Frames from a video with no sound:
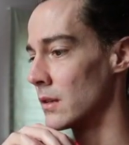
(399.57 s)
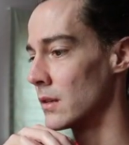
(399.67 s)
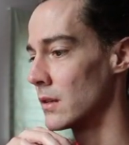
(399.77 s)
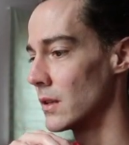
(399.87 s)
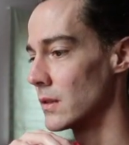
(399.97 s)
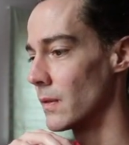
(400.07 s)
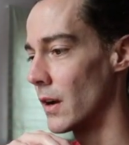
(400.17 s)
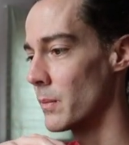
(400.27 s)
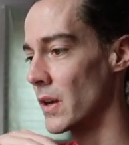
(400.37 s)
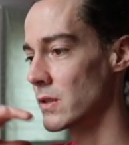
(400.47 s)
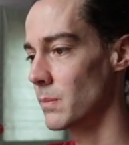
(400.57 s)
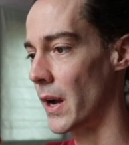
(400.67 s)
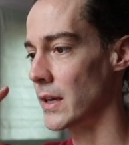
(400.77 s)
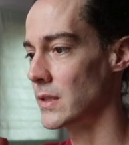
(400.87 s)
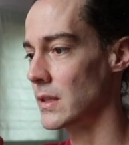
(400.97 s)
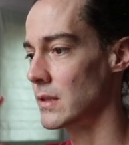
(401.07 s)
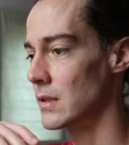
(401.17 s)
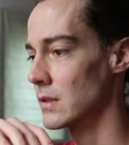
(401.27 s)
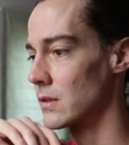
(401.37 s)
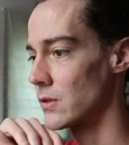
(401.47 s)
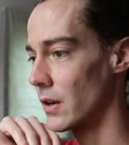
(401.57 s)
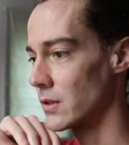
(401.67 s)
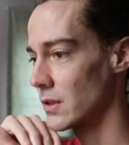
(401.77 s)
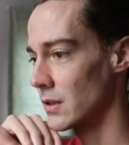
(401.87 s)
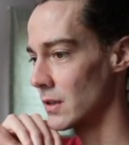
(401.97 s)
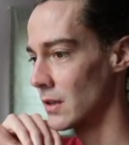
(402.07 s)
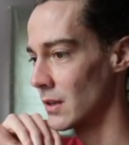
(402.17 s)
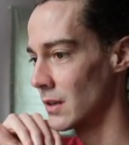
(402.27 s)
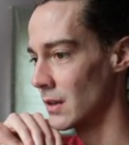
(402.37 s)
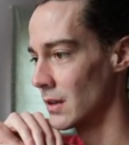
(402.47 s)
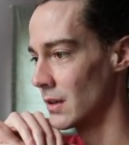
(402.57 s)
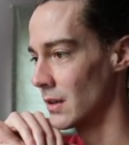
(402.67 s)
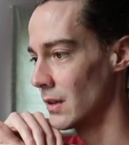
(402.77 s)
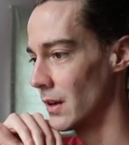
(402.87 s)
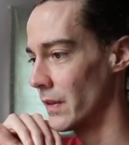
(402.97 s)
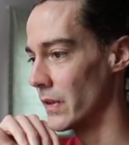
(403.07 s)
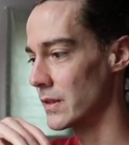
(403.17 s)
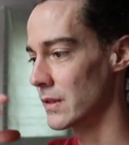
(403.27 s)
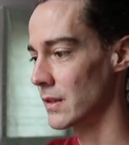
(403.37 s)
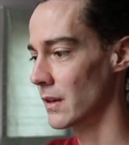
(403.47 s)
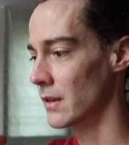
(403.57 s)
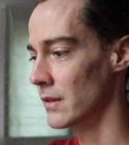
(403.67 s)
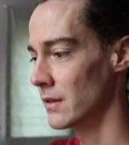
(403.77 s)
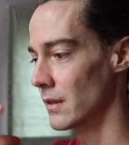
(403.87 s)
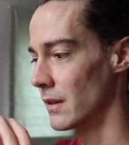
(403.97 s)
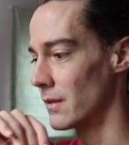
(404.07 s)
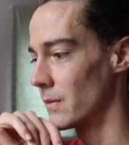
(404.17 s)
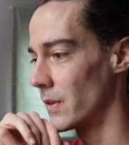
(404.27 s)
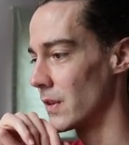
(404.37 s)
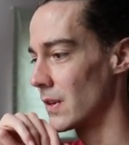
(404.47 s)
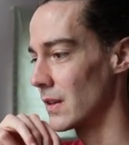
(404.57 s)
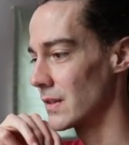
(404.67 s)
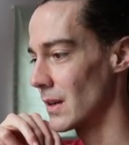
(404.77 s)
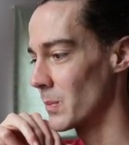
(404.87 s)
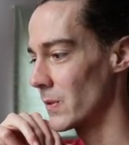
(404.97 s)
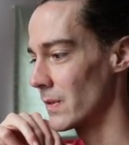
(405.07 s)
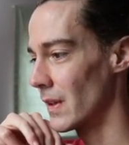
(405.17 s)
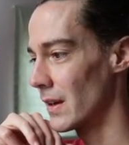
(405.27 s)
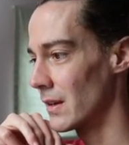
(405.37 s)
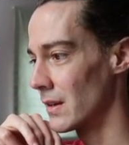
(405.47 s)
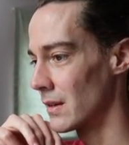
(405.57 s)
It's very much Pisces in structure. And this is all a really good example of that.